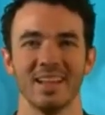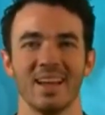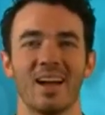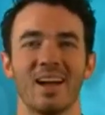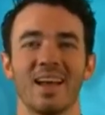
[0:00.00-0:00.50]

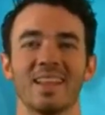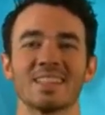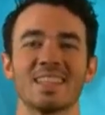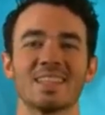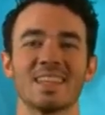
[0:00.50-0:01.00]
All right, let's
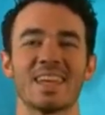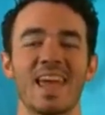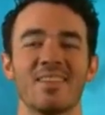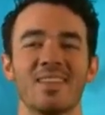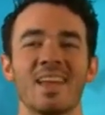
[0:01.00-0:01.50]
get to the
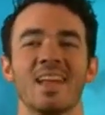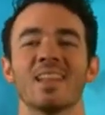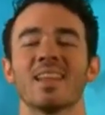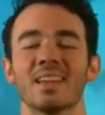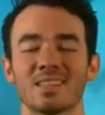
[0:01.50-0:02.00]
game.
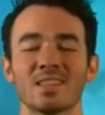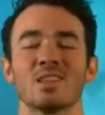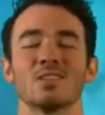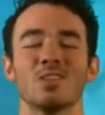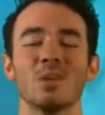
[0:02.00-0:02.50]
Let's
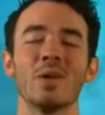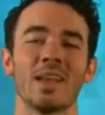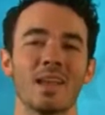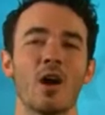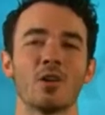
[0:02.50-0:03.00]
do it.
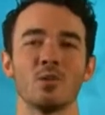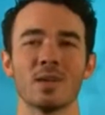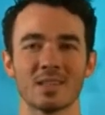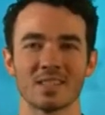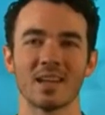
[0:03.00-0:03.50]
Are you
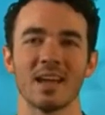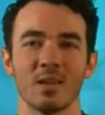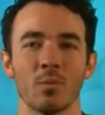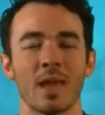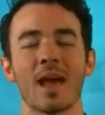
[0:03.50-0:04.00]

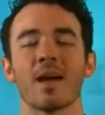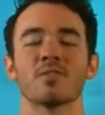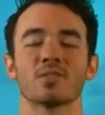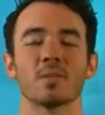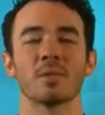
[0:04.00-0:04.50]
excited? We have
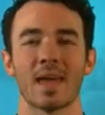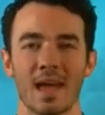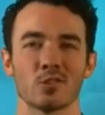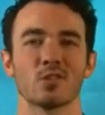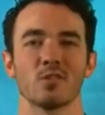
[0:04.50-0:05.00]
some
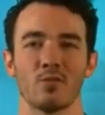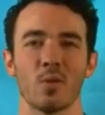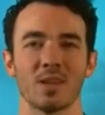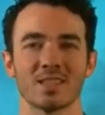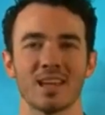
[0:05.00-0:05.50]
cash to give
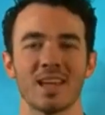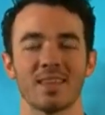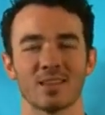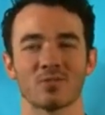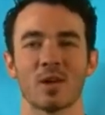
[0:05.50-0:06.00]
away tonight.
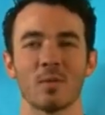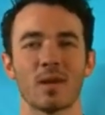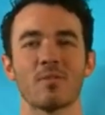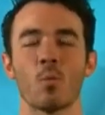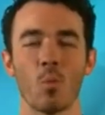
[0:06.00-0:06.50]
That's right, we
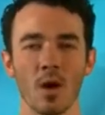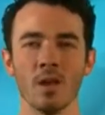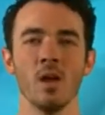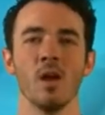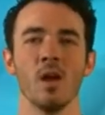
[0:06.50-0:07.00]
have a $100.
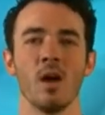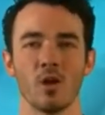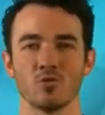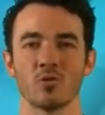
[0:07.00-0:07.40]
All